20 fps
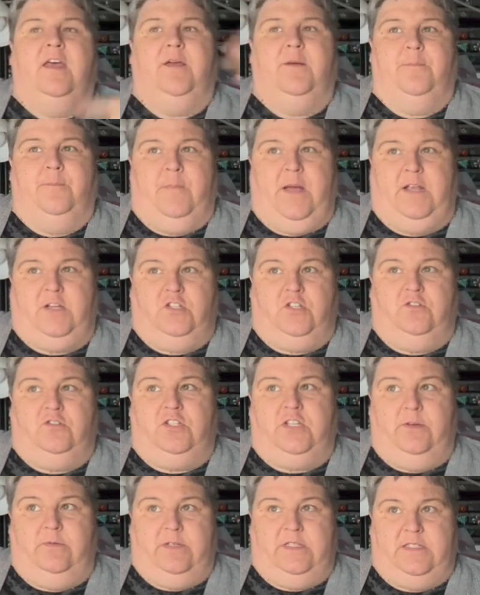mind you,
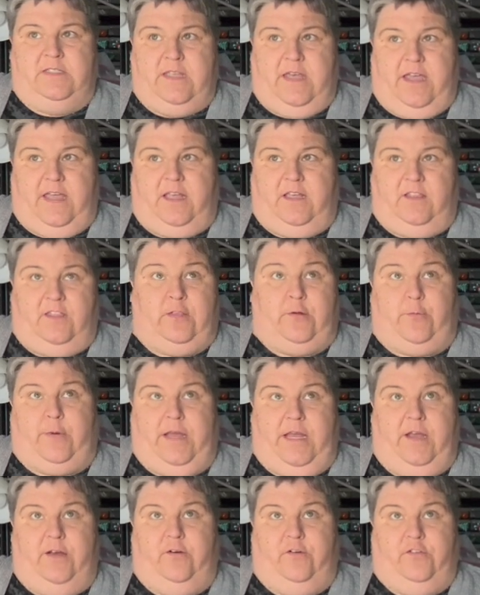she was like 3
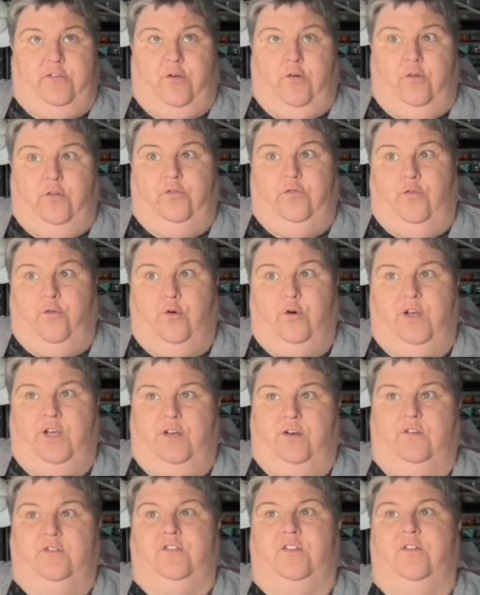years old, 4
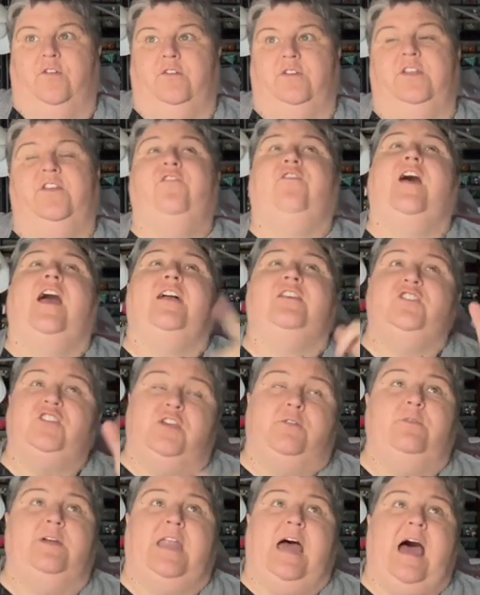years old. In fact,
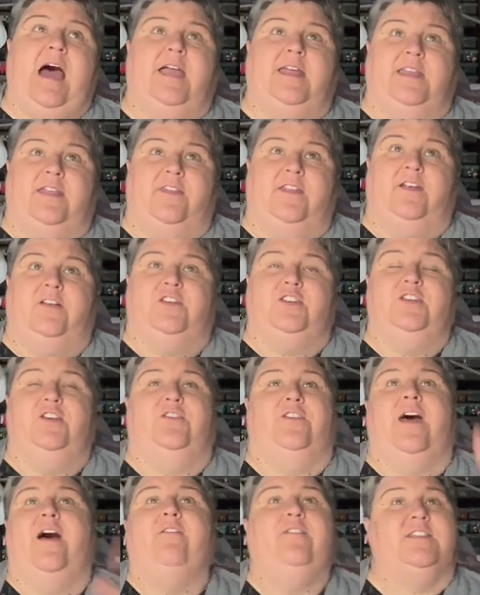she would hide in there too.
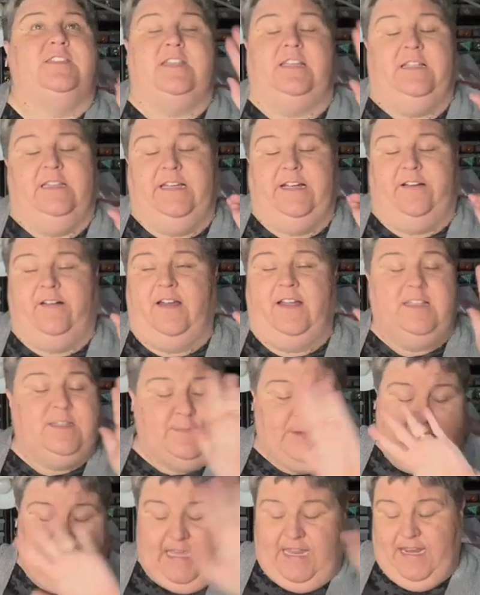That was hilarious.
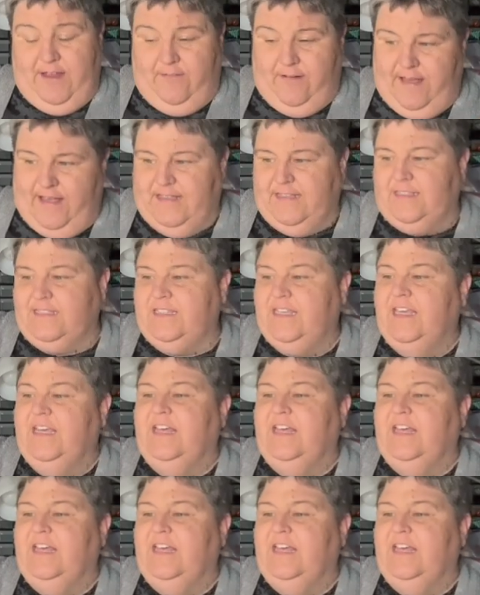But anyways,